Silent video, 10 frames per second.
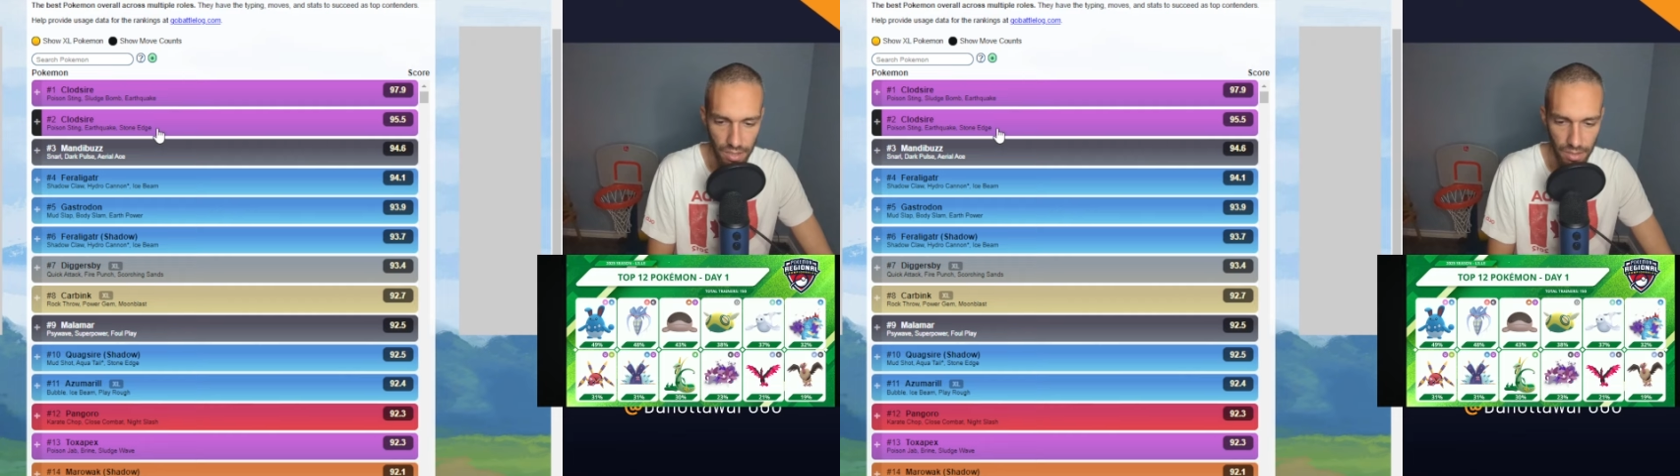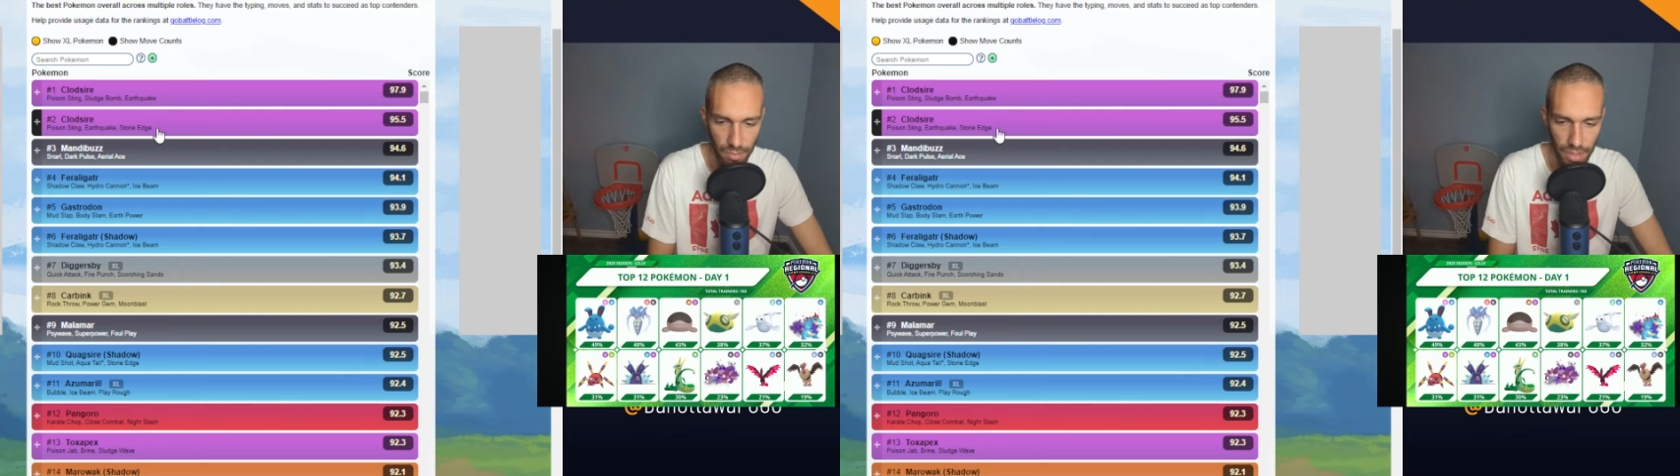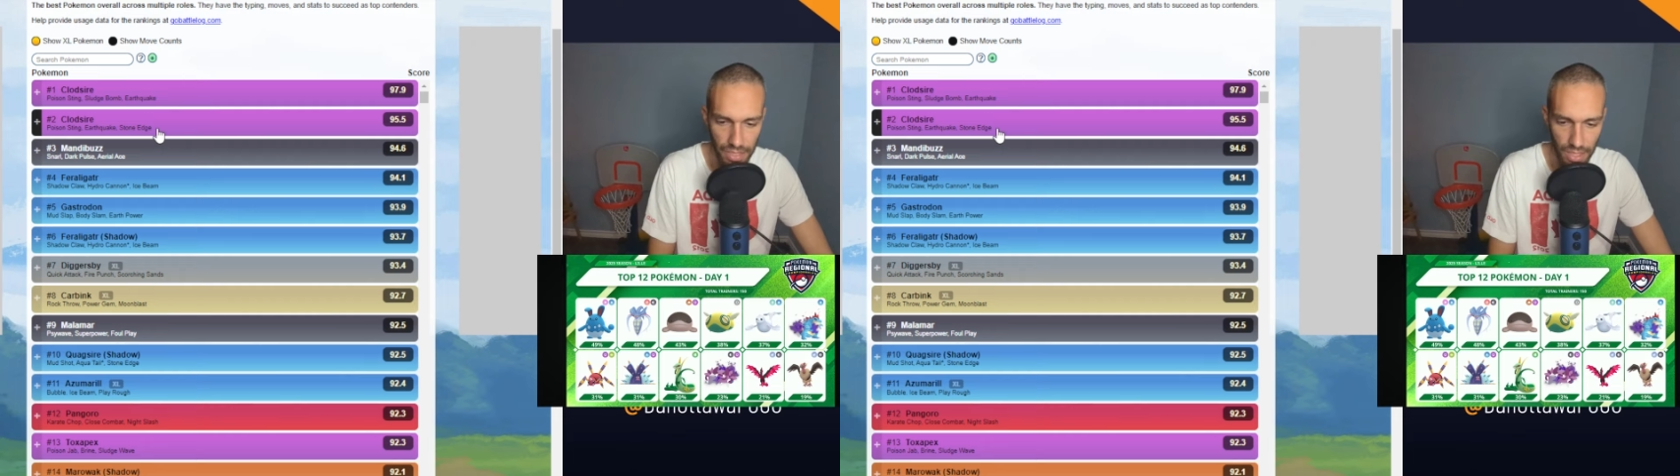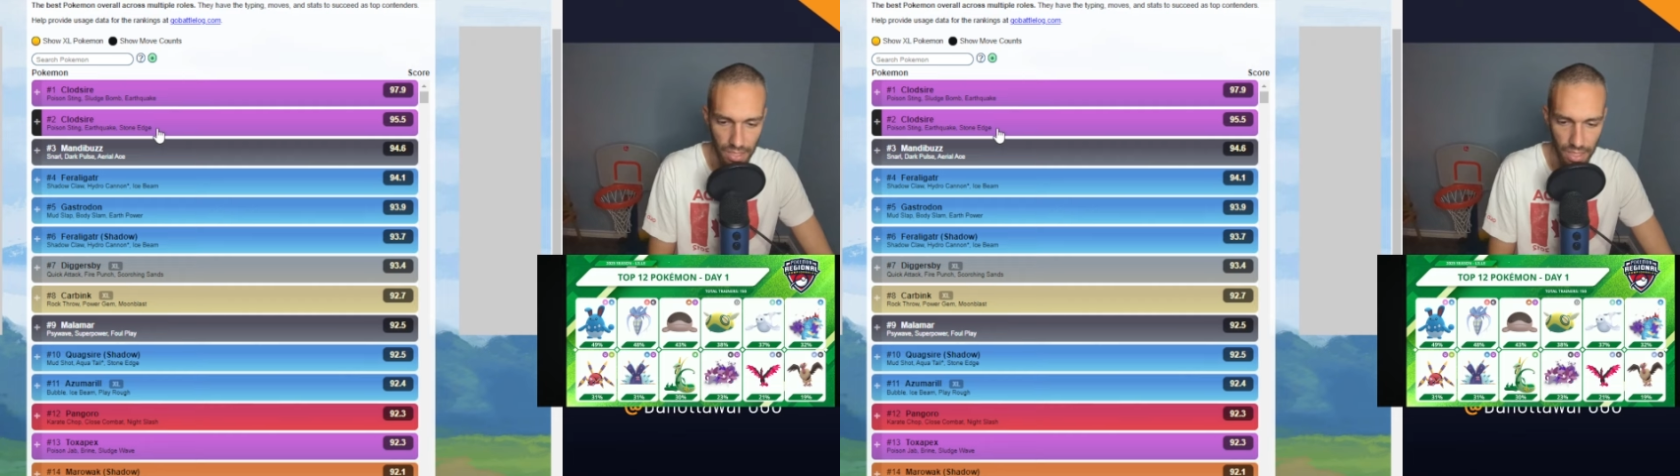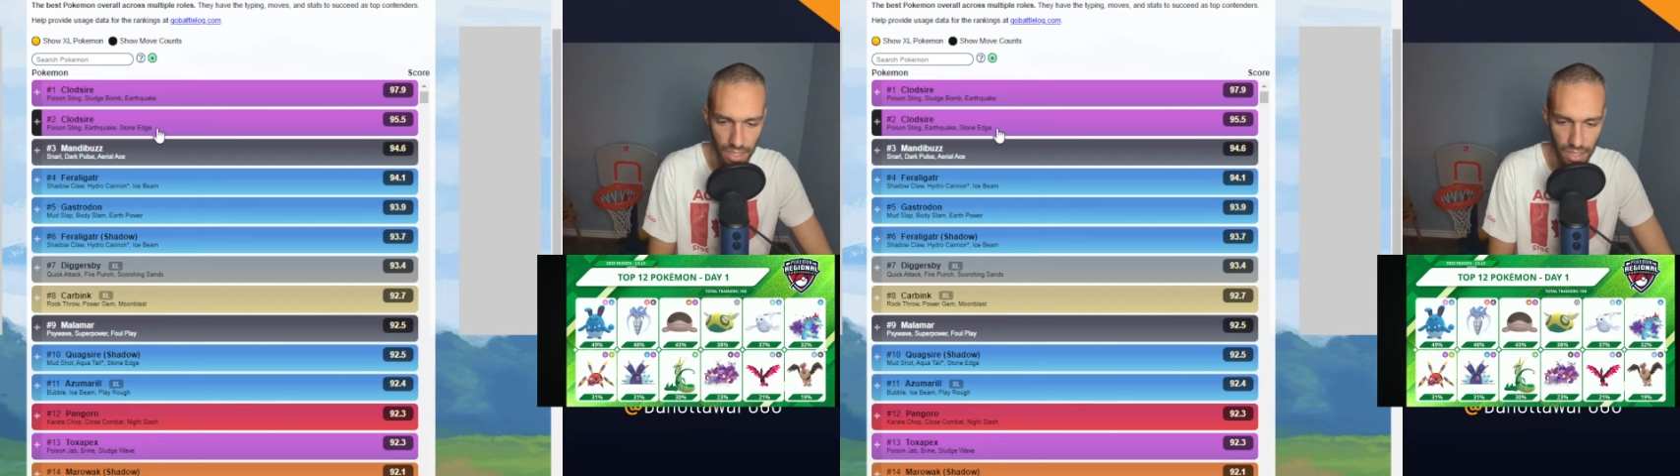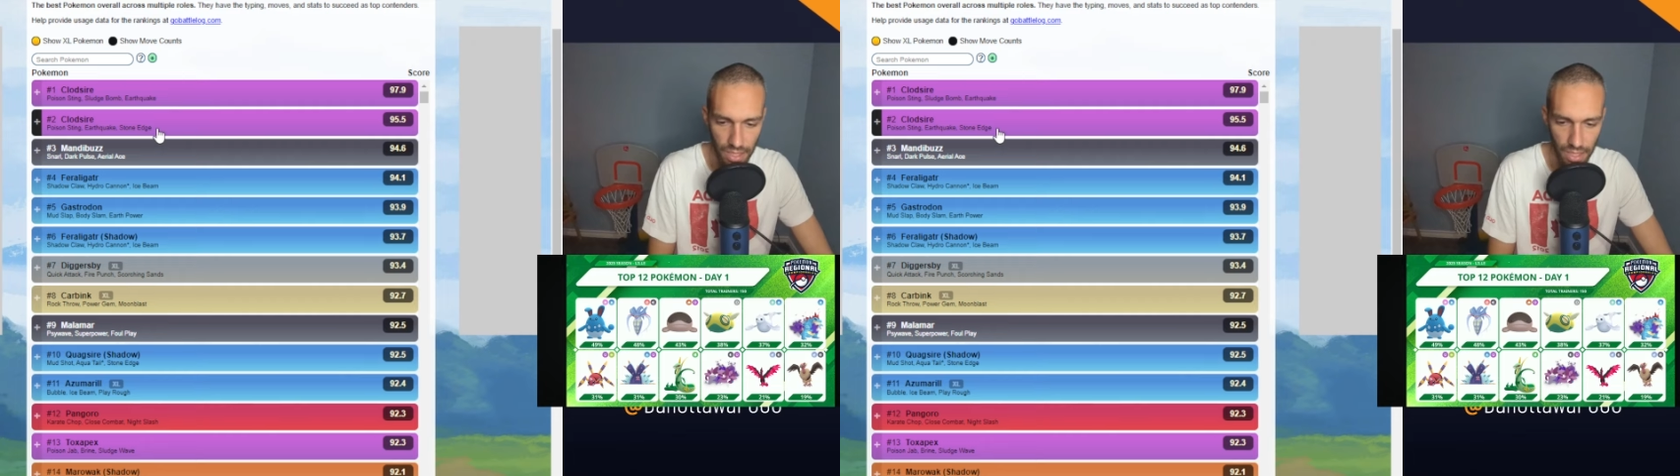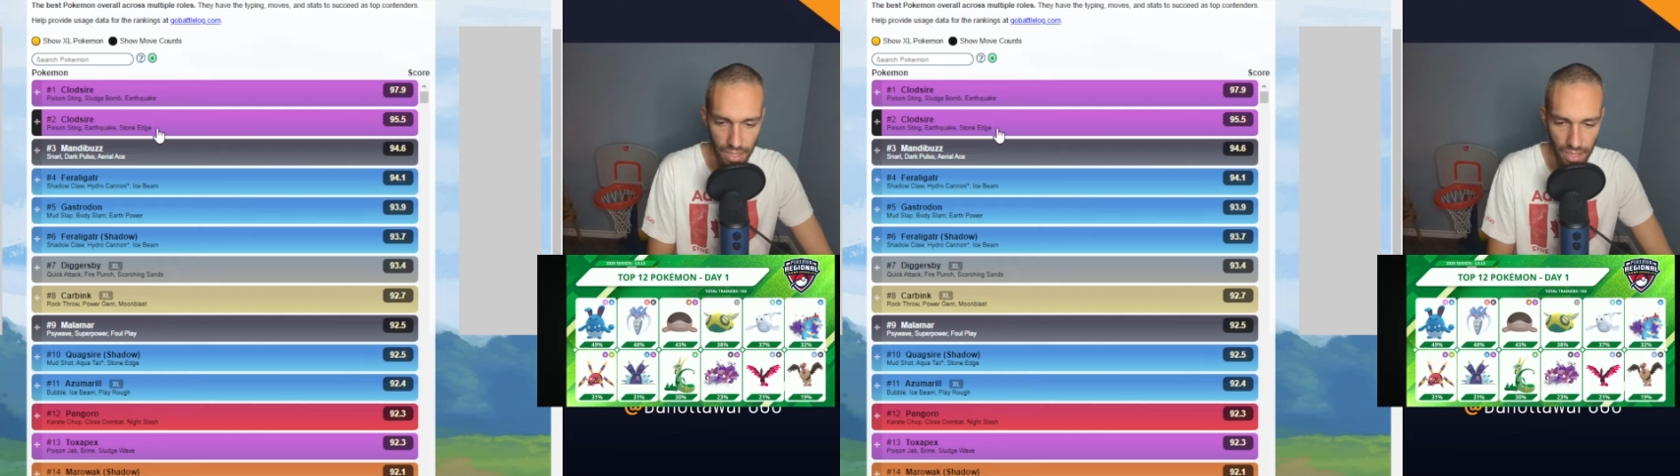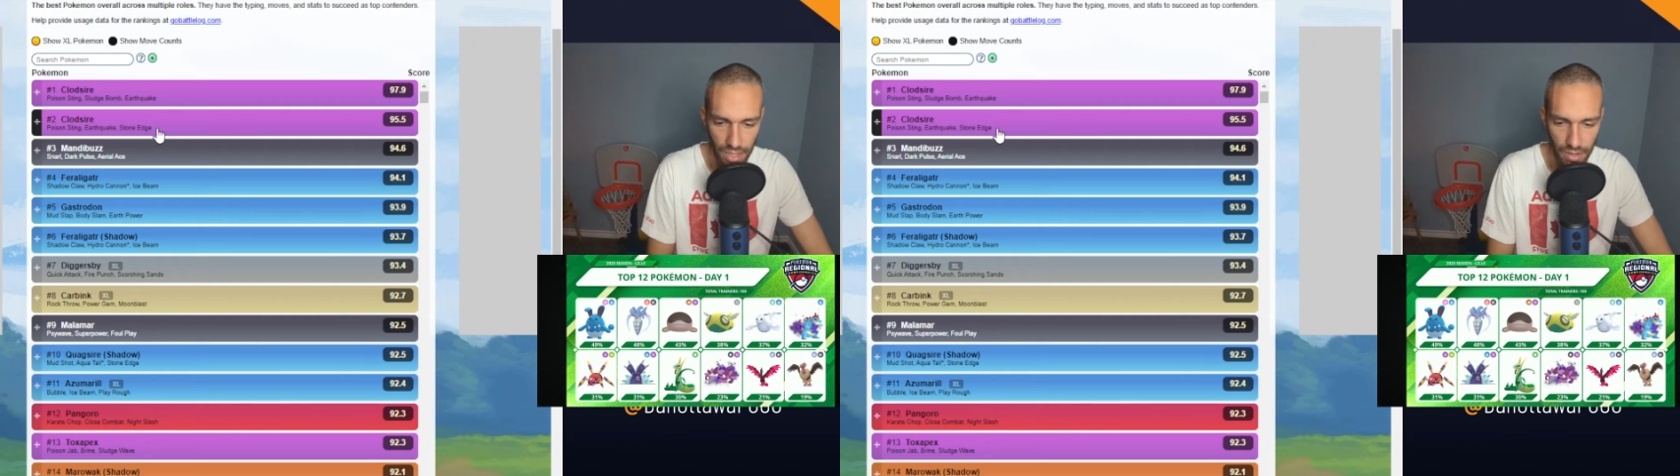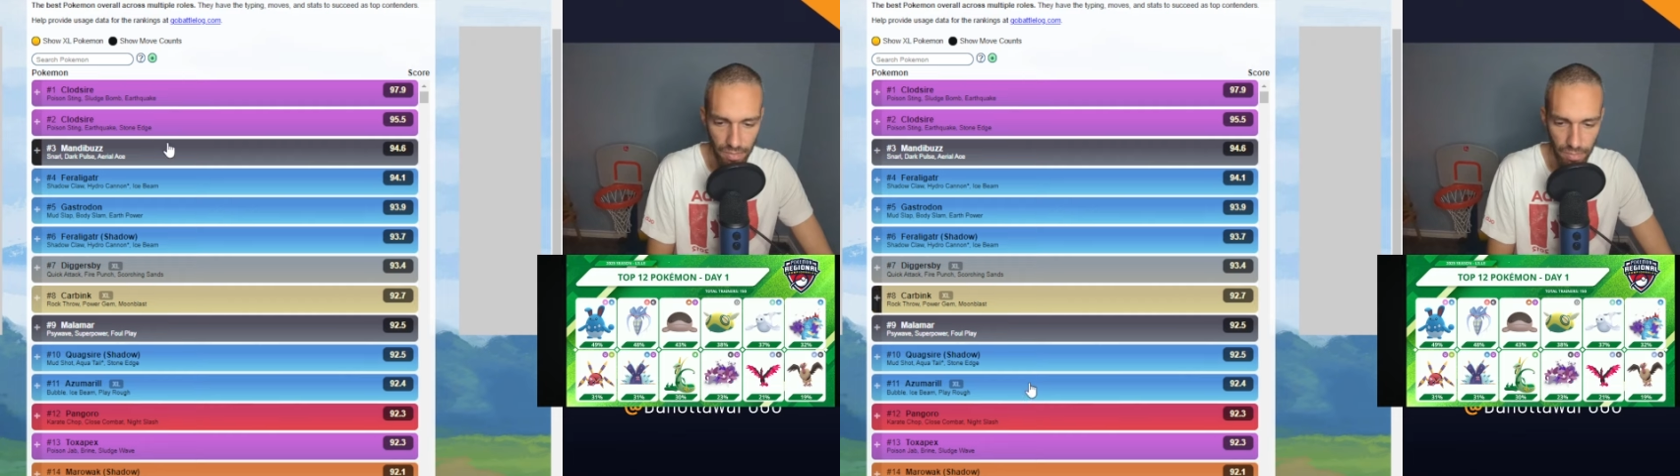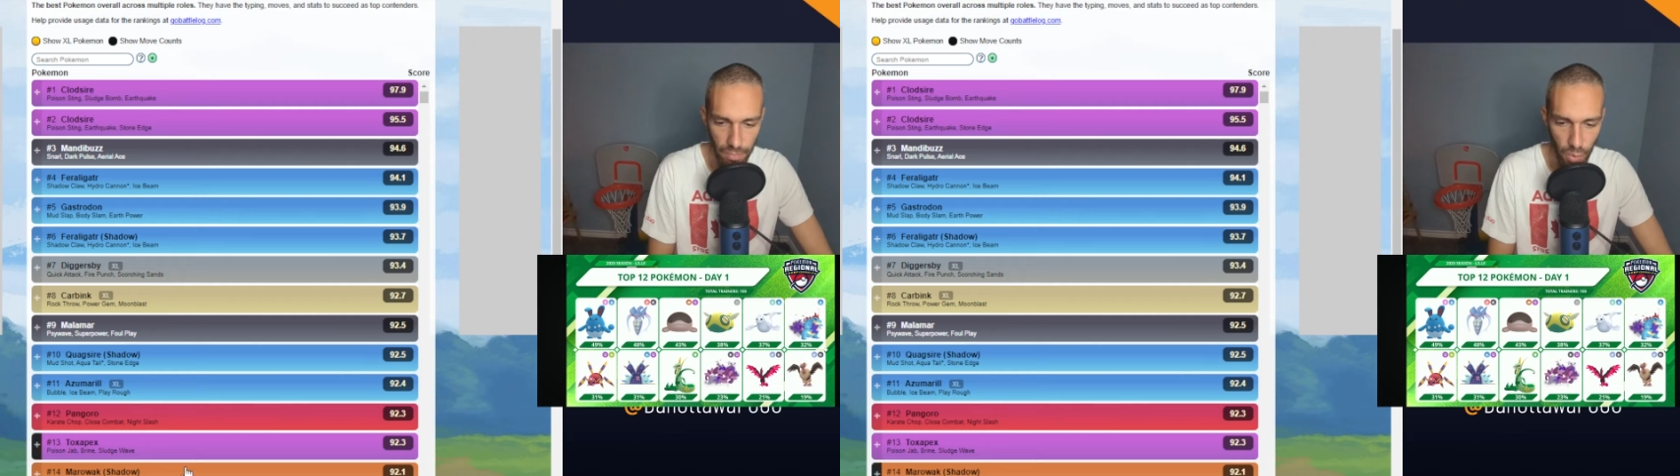basically
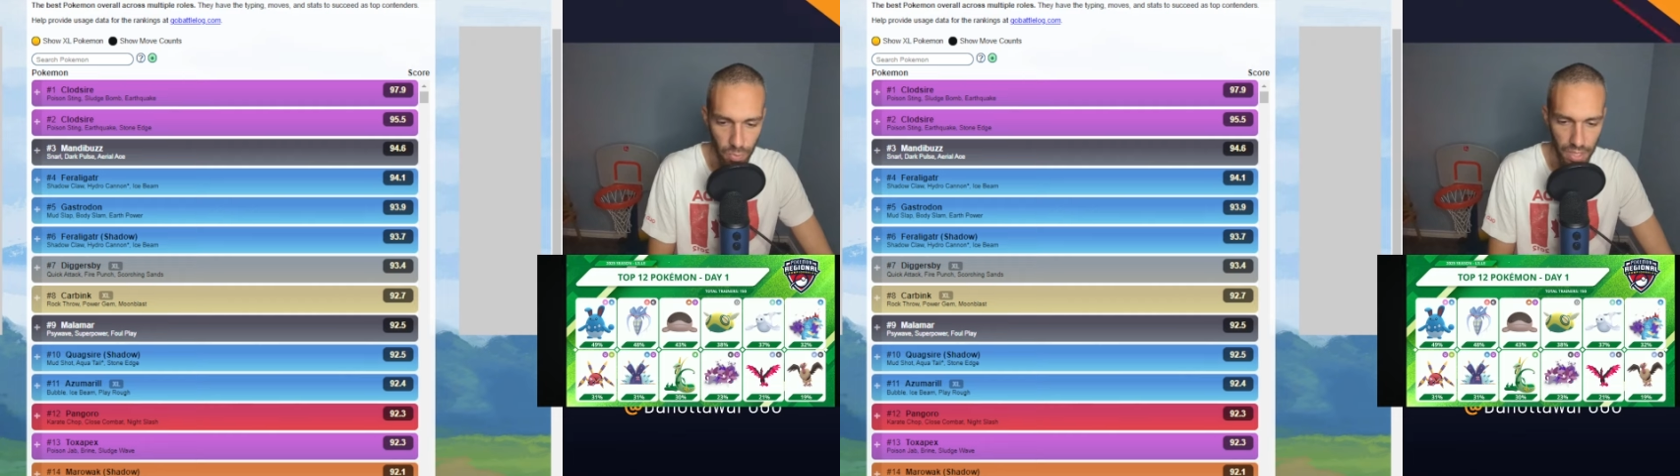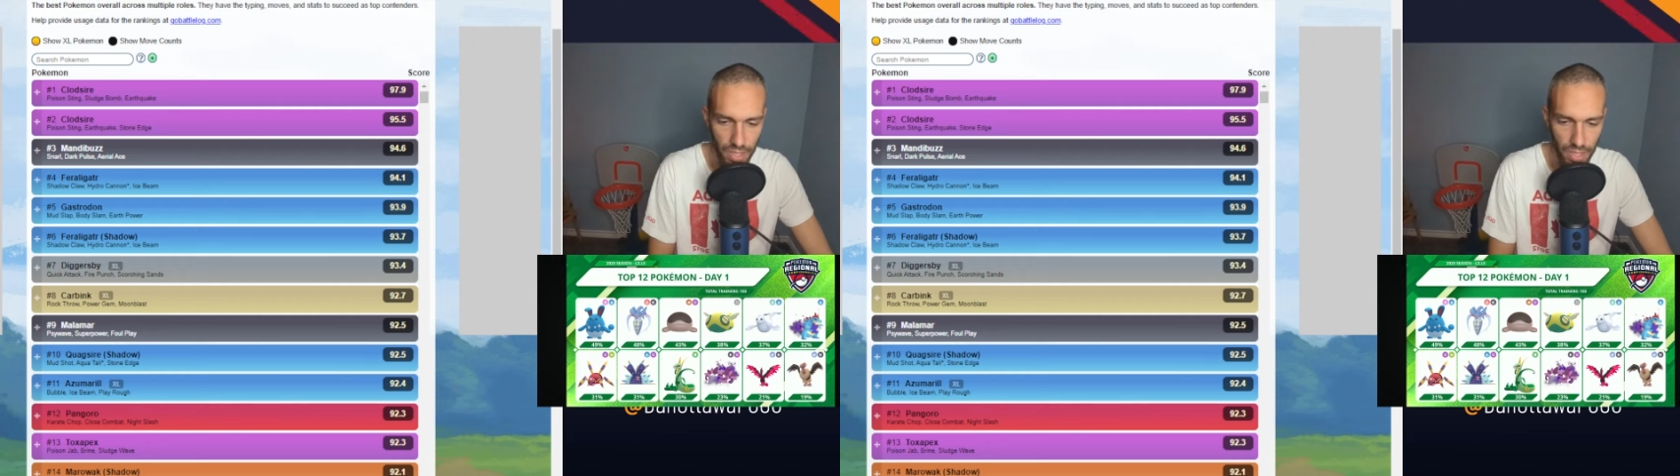Pokemon